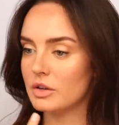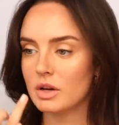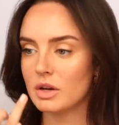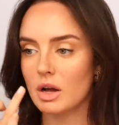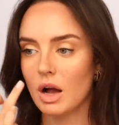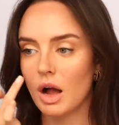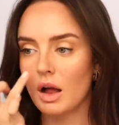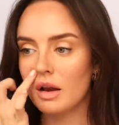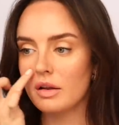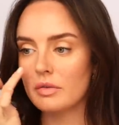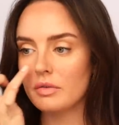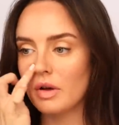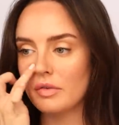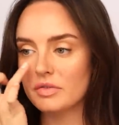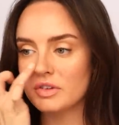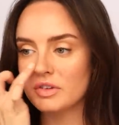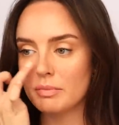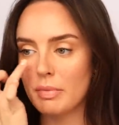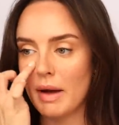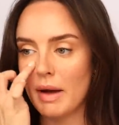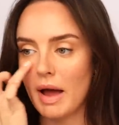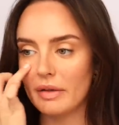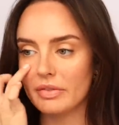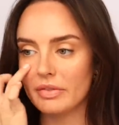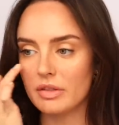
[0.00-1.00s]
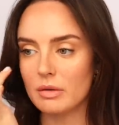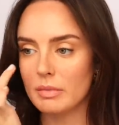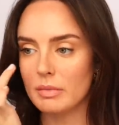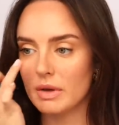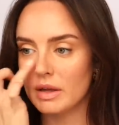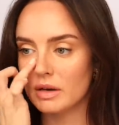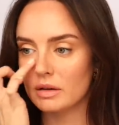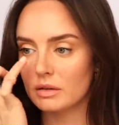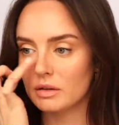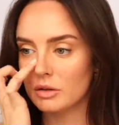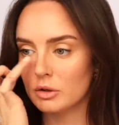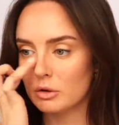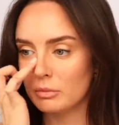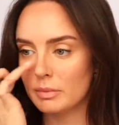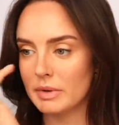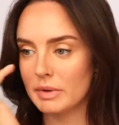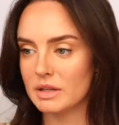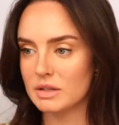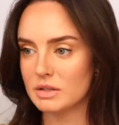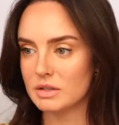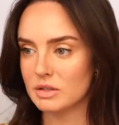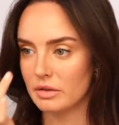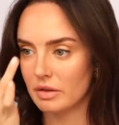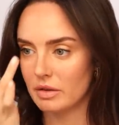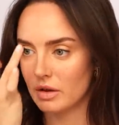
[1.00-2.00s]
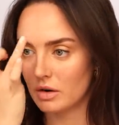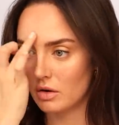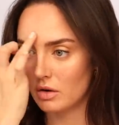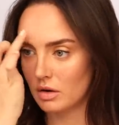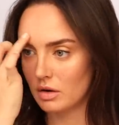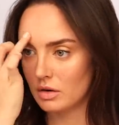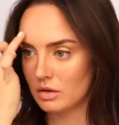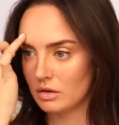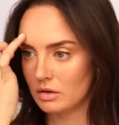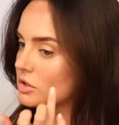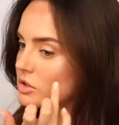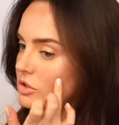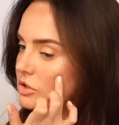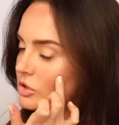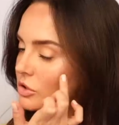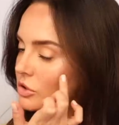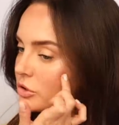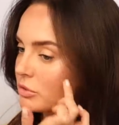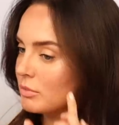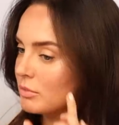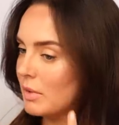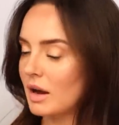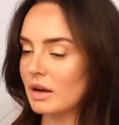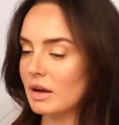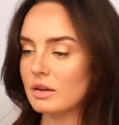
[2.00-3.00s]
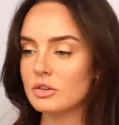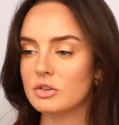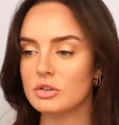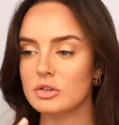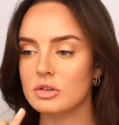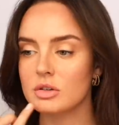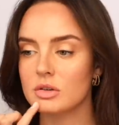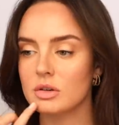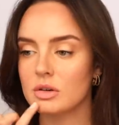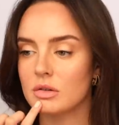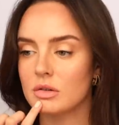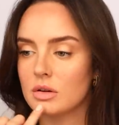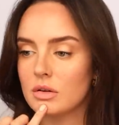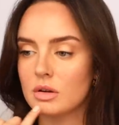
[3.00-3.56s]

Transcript: you kind of have to pat them in a little bit so they're not too much.